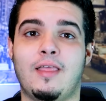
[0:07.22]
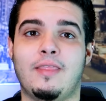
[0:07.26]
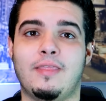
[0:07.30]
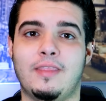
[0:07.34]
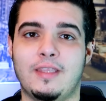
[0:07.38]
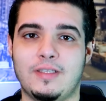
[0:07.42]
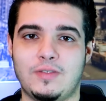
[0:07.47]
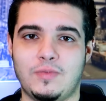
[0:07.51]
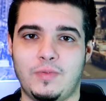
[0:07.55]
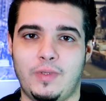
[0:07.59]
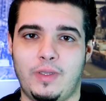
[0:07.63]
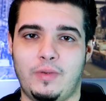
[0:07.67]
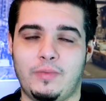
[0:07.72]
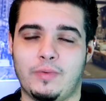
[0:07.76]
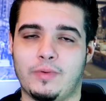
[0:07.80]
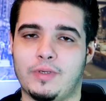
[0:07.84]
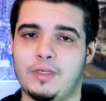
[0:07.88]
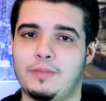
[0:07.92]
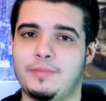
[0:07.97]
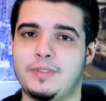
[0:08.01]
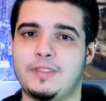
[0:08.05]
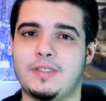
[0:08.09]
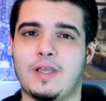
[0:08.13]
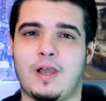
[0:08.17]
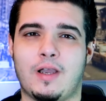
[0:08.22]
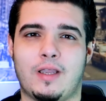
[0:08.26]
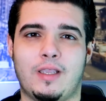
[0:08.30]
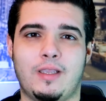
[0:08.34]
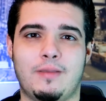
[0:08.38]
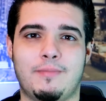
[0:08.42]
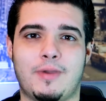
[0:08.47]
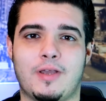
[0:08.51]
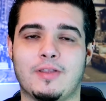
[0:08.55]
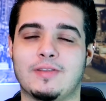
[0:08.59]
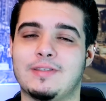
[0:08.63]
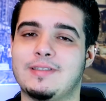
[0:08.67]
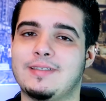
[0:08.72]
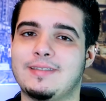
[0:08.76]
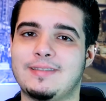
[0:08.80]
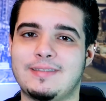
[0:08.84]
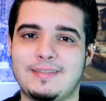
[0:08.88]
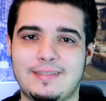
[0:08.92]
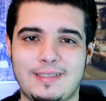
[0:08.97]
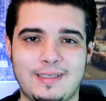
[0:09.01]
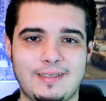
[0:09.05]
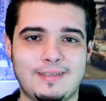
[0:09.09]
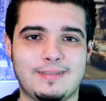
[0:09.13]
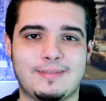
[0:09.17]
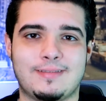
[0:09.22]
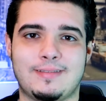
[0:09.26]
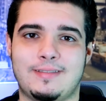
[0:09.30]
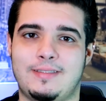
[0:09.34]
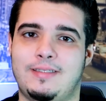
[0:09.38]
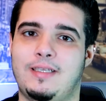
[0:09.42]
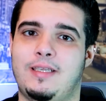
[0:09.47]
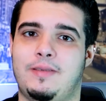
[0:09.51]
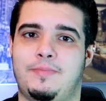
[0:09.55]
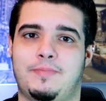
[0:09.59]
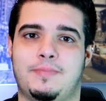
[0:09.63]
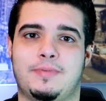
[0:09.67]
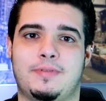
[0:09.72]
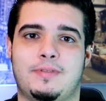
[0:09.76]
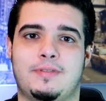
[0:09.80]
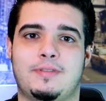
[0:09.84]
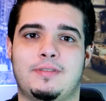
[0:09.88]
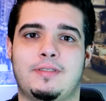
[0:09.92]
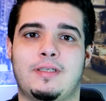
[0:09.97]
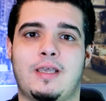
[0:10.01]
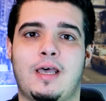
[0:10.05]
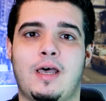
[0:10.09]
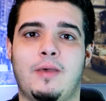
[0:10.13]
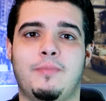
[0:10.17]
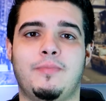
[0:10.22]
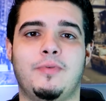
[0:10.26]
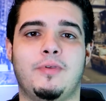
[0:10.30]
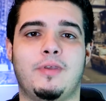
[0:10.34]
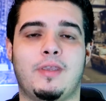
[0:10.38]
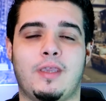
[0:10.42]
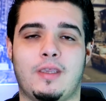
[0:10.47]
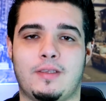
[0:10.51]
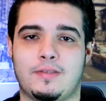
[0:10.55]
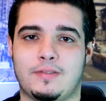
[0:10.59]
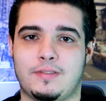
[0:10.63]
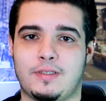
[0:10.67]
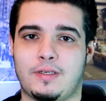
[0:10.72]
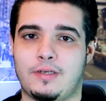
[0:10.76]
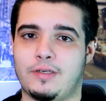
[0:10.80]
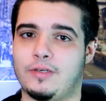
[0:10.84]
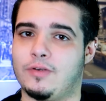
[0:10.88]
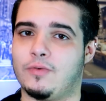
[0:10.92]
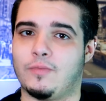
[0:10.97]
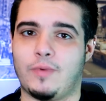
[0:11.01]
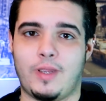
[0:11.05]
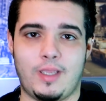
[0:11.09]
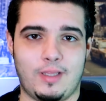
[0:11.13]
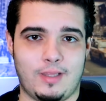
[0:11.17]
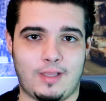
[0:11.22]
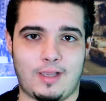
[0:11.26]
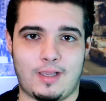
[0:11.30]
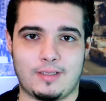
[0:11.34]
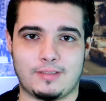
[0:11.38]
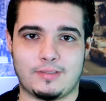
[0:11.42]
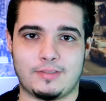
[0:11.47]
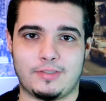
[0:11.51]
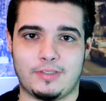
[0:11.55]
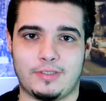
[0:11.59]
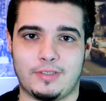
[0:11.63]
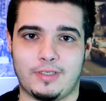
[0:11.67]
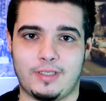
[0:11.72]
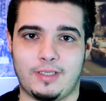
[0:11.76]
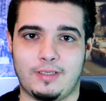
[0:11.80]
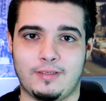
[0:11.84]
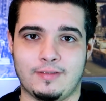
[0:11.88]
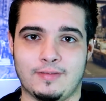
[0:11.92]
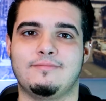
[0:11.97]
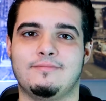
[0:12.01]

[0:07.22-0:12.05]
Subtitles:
This week we're going to be talking about 6 tips to help you kickstart your weight loss journey.